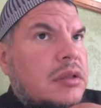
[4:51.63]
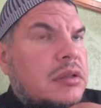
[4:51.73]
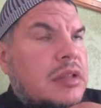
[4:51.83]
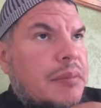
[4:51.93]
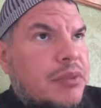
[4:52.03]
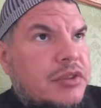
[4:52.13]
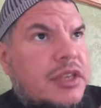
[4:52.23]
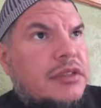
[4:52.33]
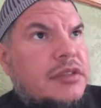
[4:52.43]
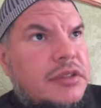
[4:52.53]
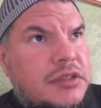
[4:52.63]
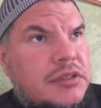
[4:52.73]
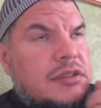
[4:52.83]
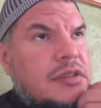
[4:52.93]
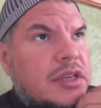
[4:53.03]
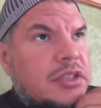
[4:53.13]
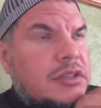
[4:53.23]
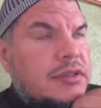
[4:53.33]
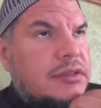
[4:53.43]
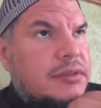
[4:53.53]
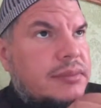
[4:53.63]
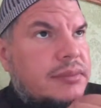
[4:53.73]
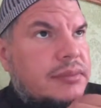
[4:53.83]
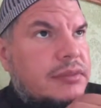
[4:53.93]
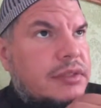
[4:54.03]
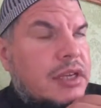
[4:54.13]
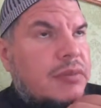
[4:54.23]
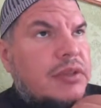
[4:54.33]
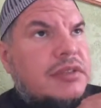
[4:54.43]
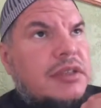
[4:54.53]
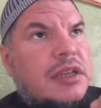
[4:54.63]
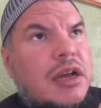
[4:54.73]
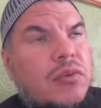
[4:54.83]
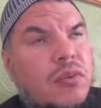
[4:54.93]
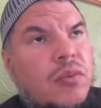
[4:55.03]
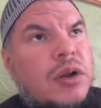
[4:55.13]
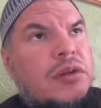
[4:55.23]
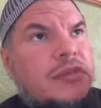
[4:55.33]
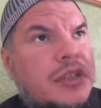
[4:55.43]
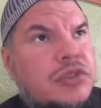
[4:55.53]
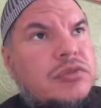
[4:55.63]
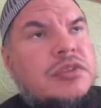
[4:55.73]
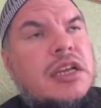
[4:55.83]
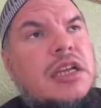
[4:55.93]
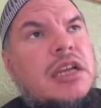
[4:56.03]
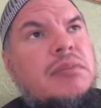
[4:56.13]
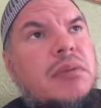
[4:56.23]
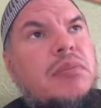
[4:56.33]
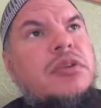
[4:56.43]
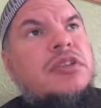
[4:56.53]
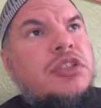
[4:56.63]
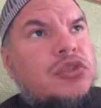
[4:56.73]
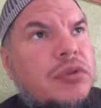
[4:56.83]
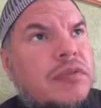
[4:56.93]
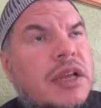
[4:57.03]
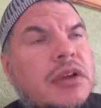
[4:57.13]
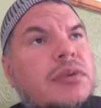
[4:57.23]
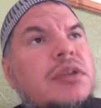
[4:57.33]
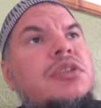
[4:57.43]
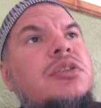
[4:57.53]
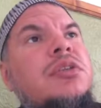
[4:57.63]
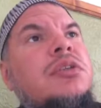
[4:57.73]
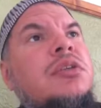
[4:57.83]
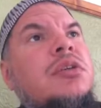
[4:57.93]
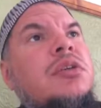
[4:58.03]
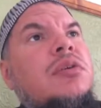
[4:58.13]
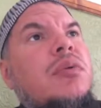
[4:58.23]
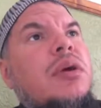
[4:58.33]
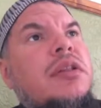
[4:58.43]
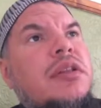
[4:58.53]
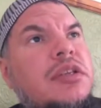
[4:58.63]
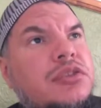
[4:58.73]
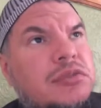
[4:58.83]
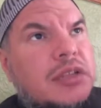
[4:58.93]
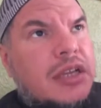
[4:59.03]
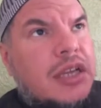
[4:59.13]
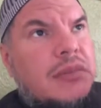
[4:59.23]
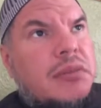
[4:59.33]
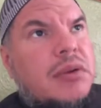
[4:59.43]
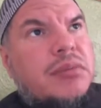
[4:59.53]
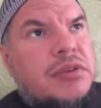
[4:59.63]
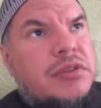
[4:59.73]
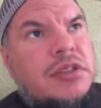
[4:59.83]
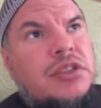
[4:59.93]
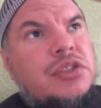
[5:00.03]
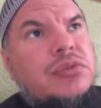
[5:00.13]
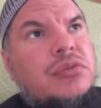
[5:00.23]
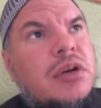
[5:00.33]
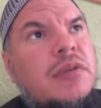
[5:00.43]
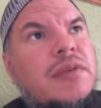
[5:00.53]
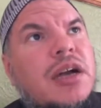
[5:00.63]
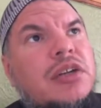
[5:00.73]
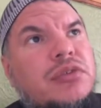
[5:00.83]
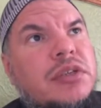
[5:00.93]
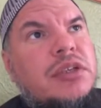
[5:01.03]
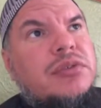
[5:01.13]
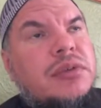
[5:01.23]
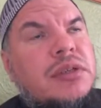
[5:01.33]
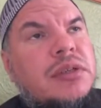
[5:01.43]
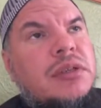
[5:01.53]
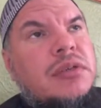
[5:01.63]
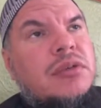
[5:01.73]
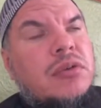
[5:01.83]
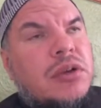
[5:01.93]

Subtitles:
that pertain to these discussions, and we've seen how one of the issues that came up was the issue of language. One of the issues that came up was the issue of contradictory or